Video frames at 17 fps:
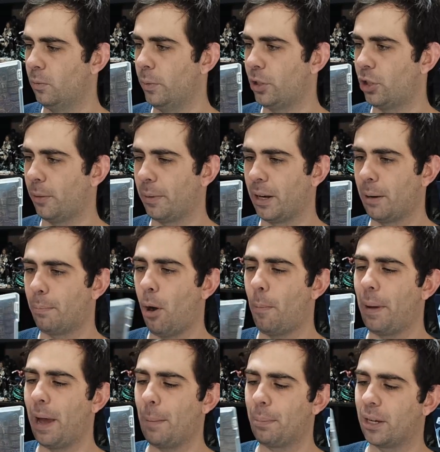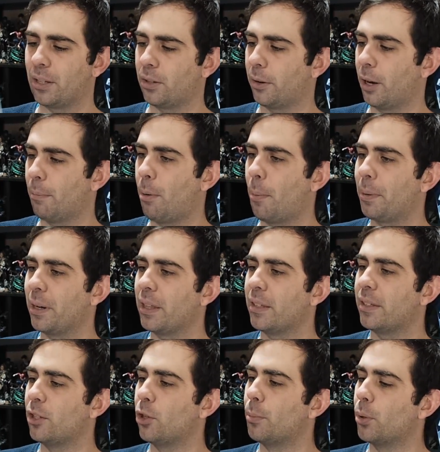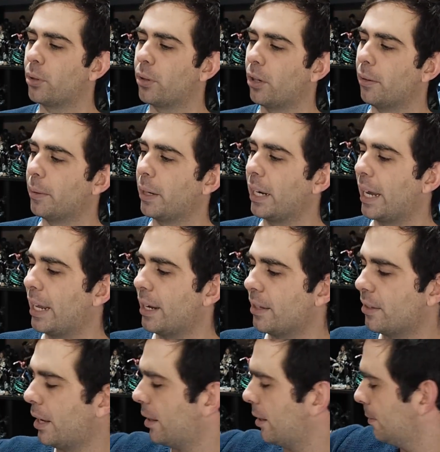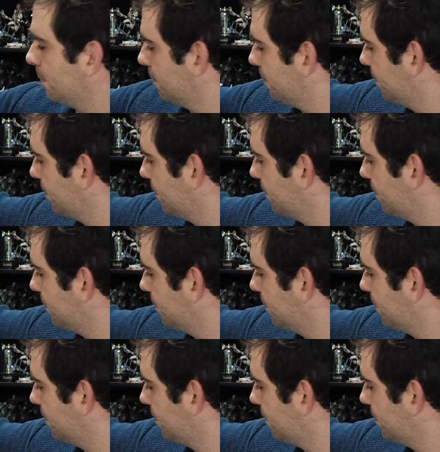which I'm going to pop out because I'm going to pop it in the steelbook that I'm going to get in a sec.